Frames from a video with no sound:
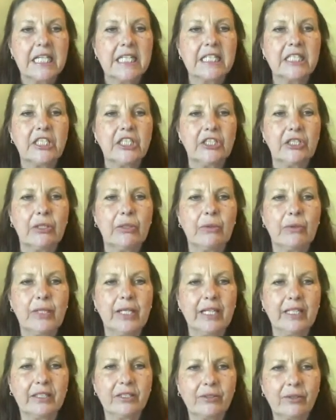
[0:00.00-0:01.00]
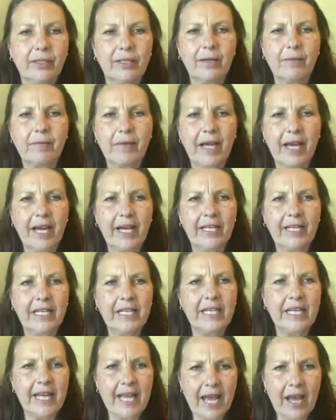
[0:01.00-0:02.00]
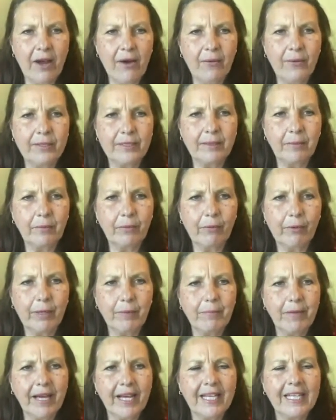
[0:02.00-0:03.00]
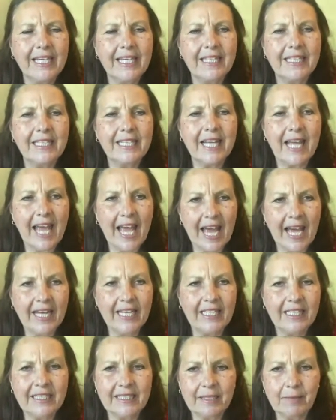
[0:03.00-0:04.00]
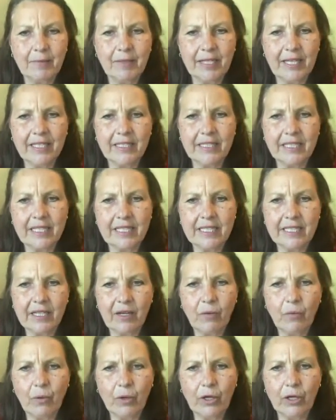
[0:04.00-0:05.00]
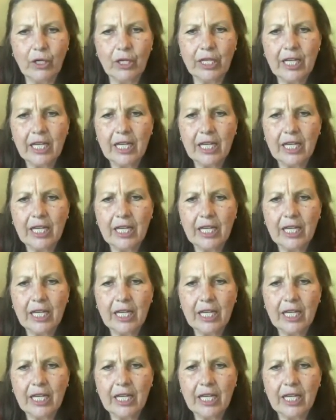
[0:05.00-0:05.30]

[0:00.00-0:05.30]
And so that's what I'm adding now, as I'm going back in and adding some of that detail work.